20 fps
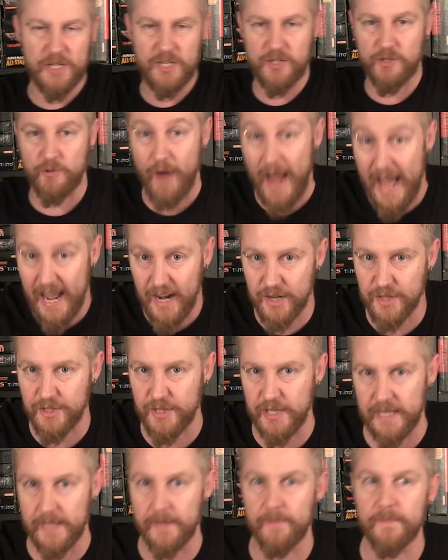
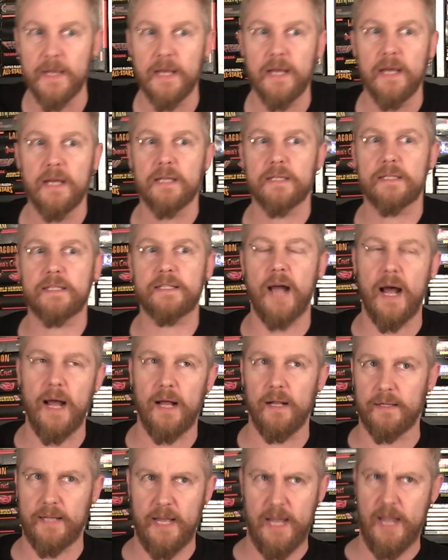strategy
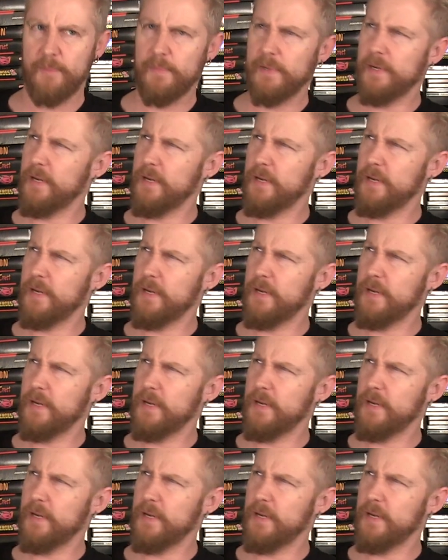style game.